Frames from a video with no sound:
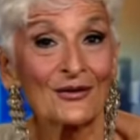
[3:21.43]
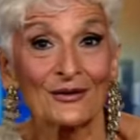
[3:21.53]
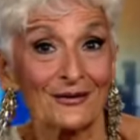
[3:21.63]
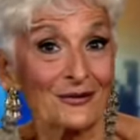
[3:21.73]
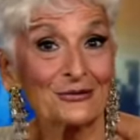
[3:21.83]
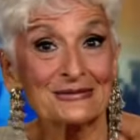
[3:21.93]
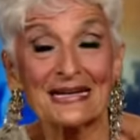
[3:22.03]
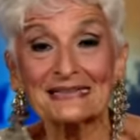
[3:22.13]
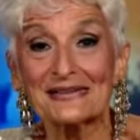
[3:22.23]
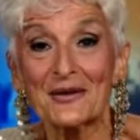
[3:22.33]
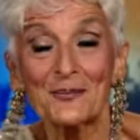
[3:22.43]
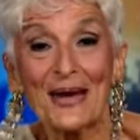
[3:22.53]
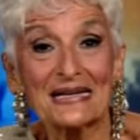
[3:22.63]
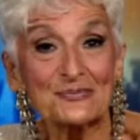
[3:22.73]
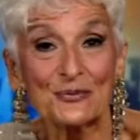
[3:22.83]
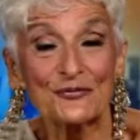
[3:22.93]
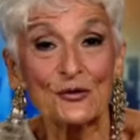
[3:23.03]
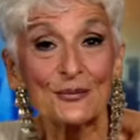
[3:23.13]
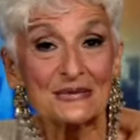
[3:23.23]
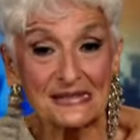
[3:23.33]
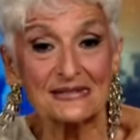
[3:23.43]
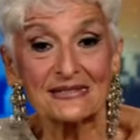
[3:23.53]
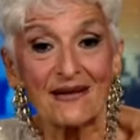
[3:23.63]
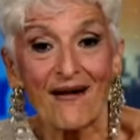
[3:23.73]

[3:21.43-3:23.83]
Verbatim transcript: Okay, Eddie, hold on. Past Hang performances. on. Yeah.